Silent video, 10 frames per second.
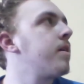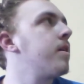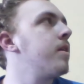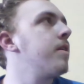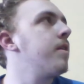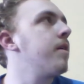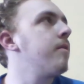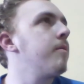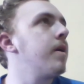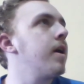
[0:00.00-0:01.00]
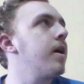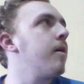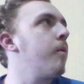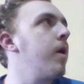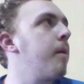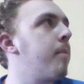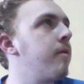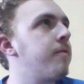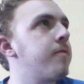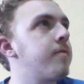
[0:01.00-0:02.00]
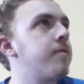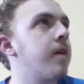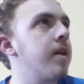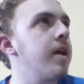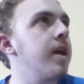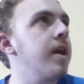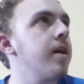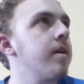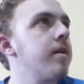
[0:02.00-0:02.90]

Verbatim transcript: Uh, you know, we uh, we are both funny.